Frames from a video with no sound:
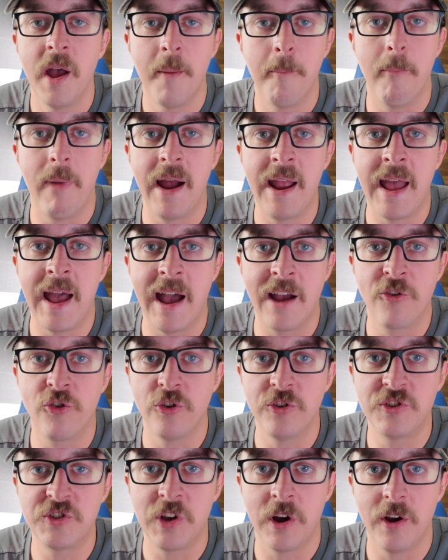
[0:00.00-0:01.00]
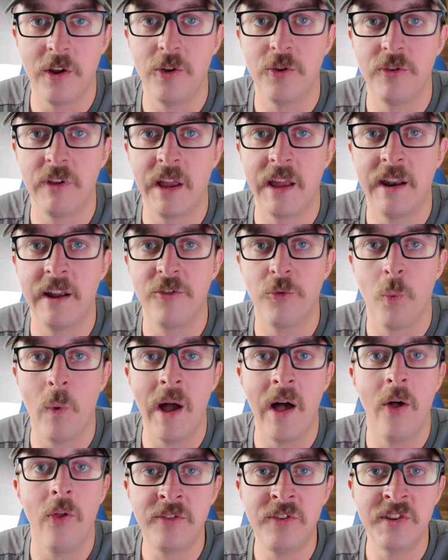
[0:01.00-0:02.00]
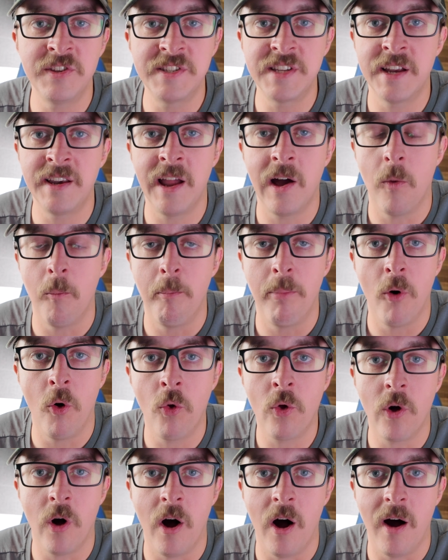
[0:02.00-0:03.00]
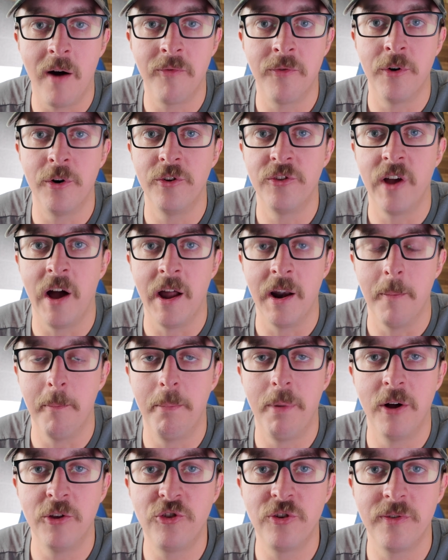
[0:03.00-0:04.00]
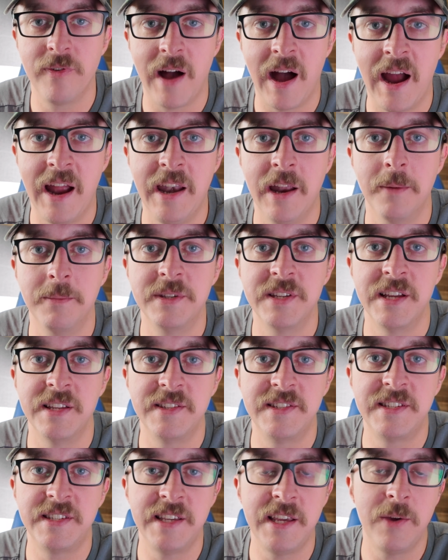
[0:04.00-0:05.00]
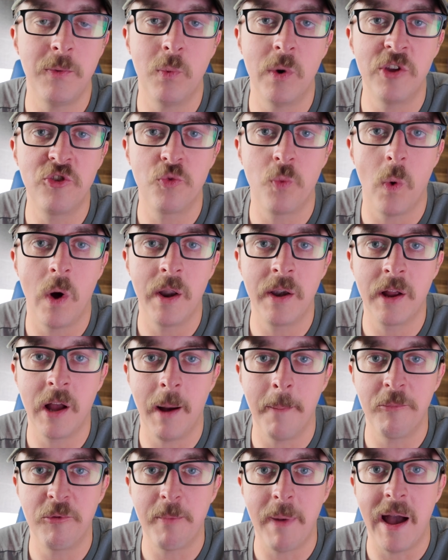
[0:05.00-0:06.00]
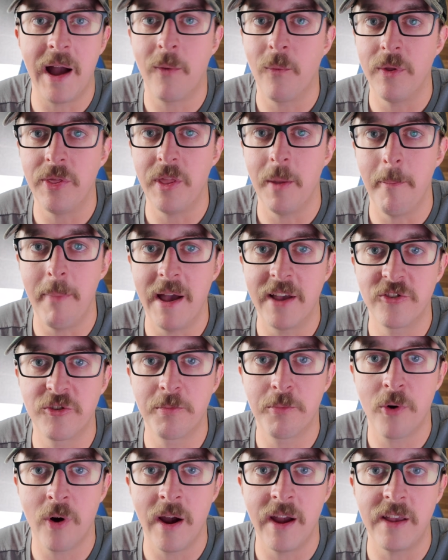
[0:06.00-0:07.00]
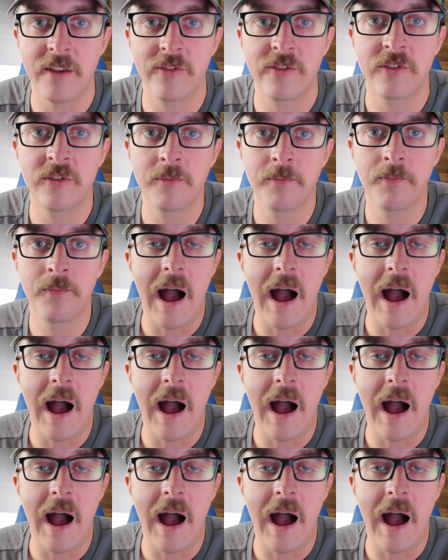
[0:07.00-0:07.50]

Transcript: might actually start using it as well to send out bulk offers on a bunch of items and see which one comes back with the best price.